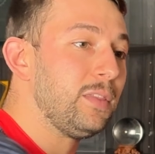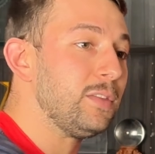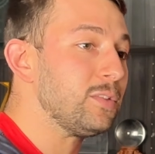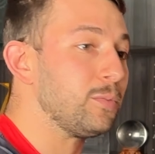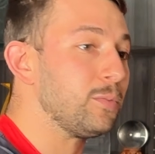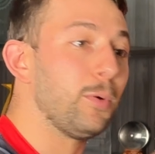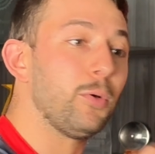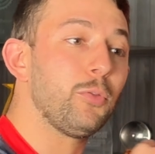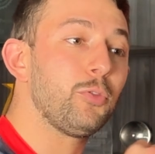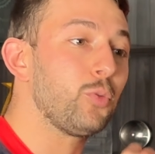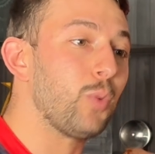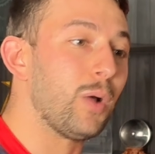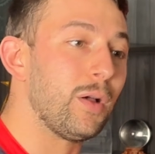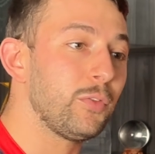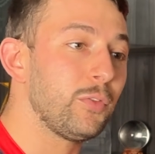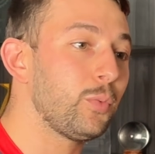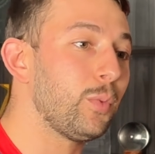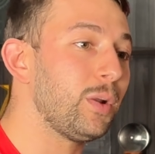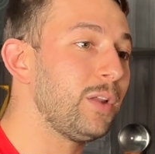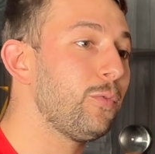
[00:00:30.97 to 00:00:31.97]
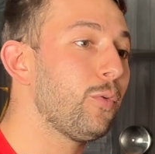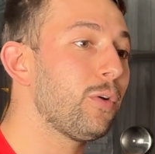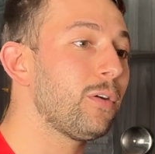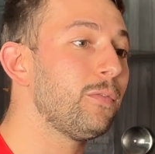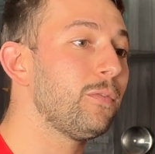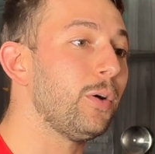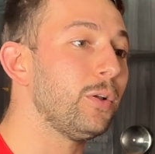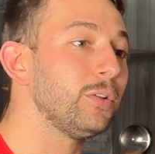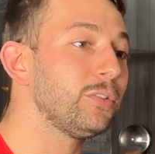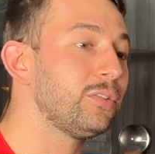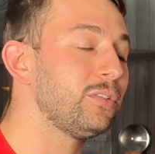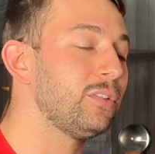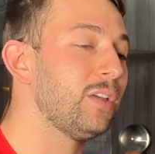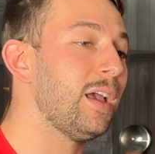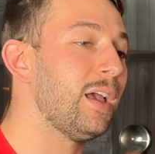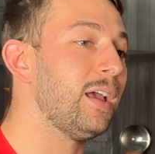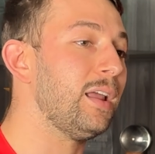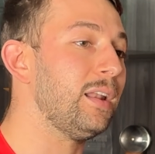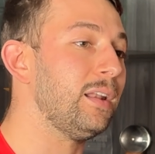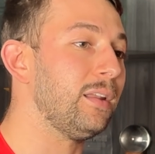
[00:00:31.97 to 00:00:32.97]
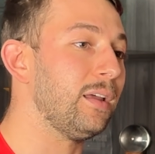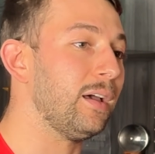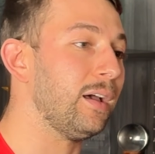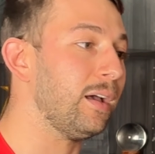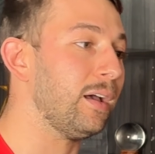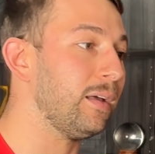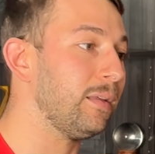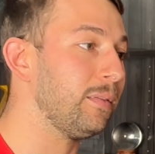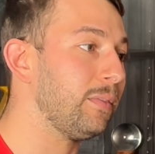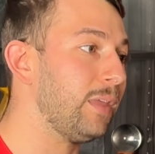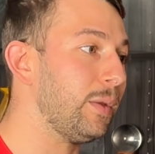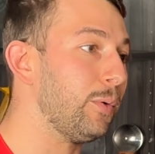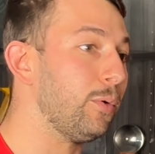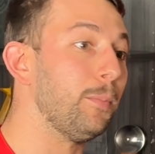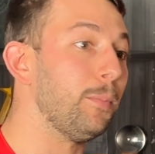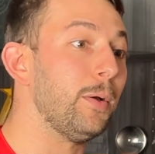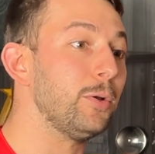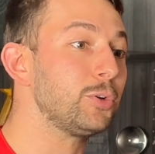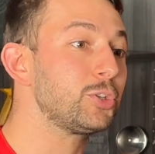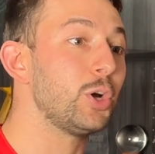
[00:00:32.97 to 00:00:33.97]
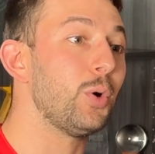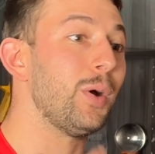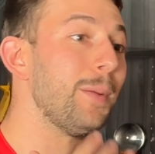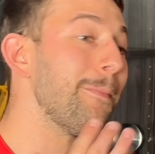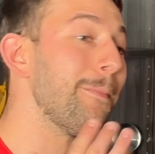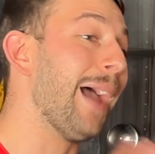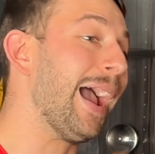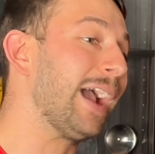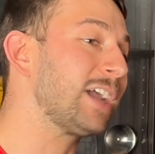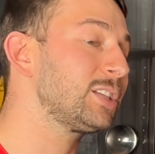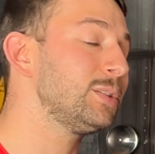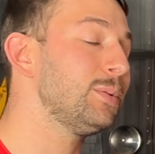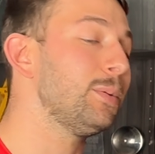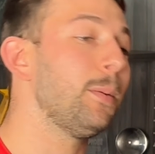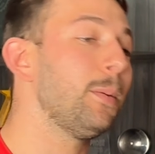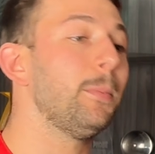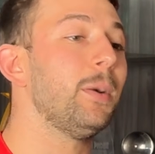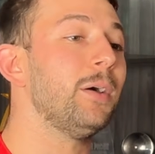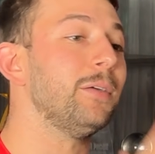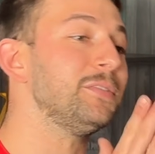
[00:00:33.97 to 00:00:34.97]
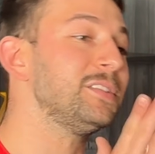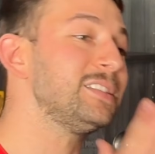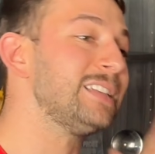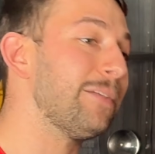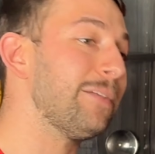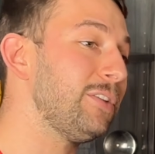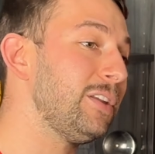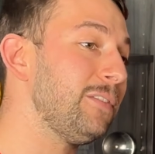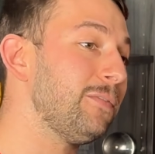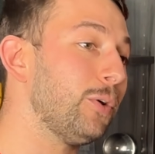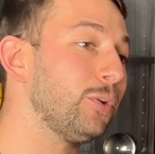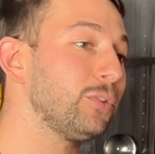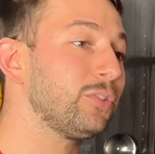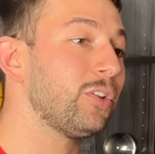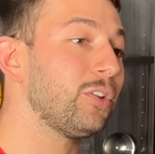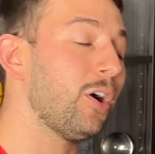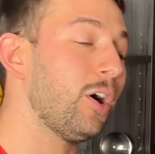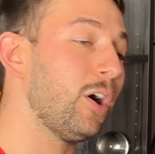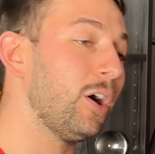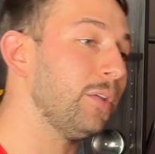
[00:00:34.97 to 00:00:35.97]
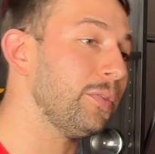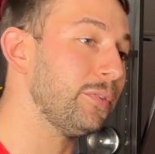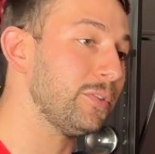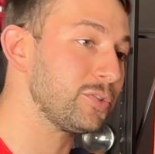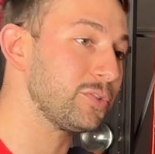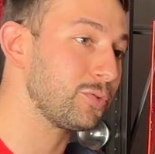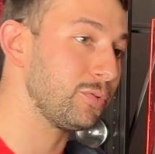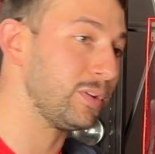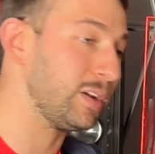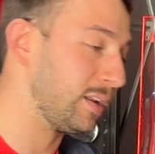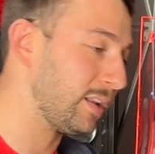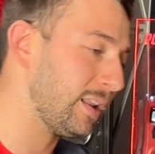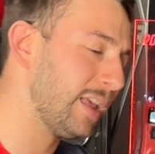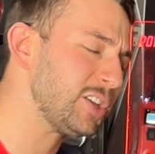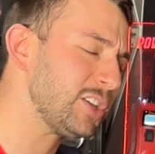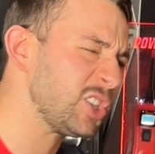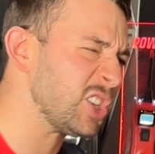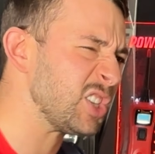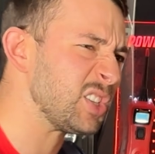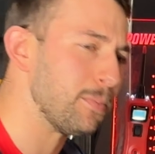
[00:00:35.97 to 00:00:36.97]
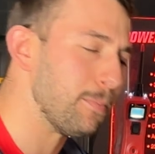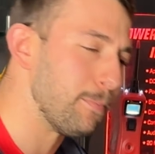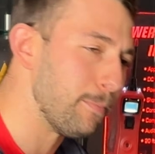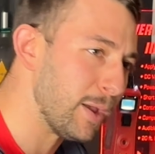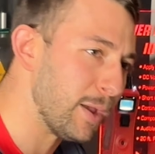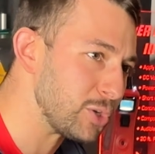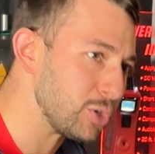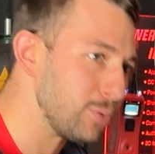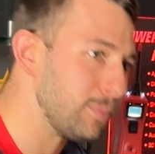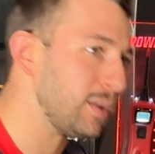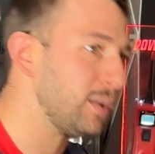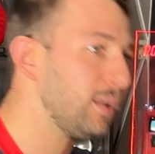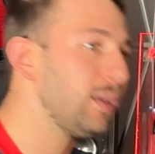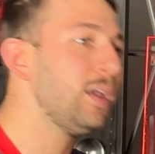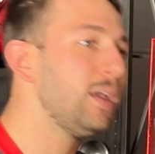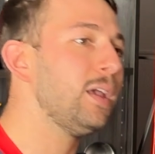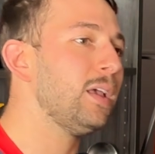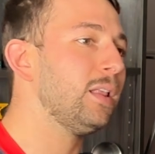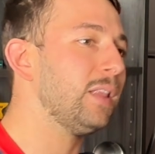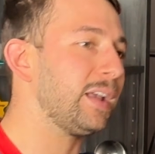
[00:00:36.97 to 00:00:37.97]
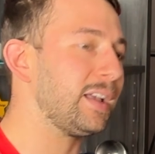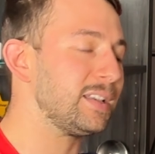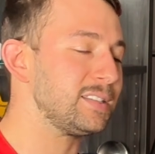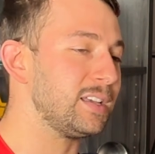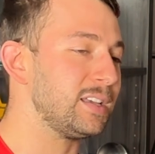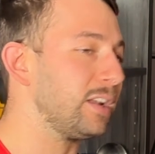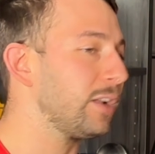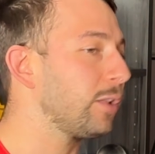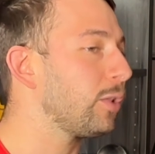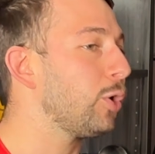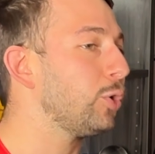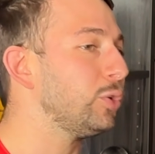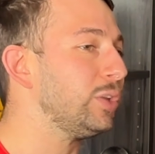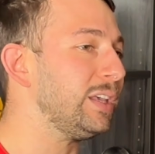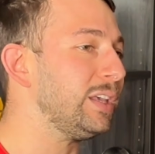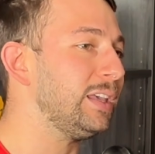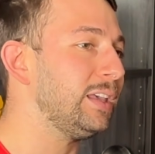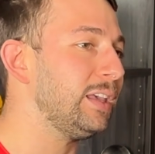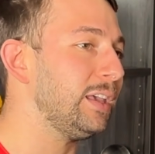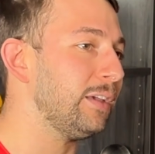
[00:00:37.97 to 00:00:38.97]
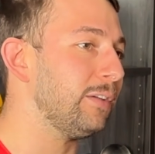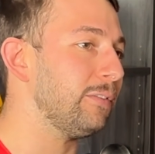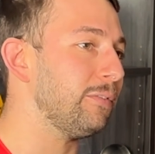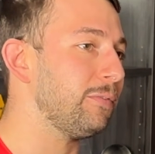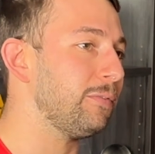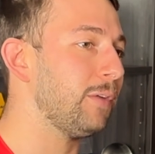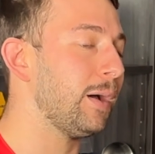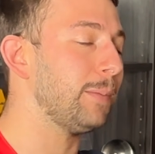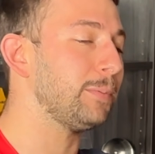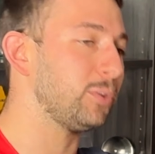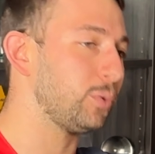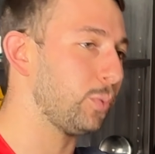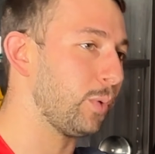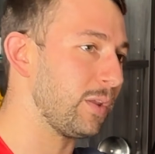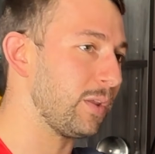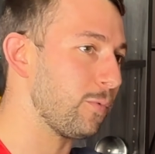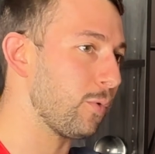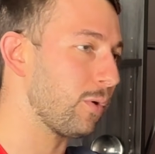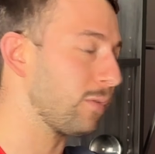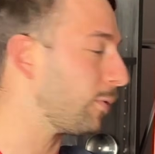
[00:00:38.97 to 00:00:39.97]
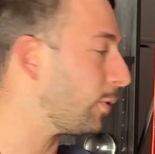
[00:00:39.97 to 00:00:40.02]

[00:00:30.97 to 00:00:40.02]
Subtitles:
these are both 12 to 24 volts, and they will show a maximum of 70 volts on the screen. And that's just measurement. Like I said, it'll only give up to 24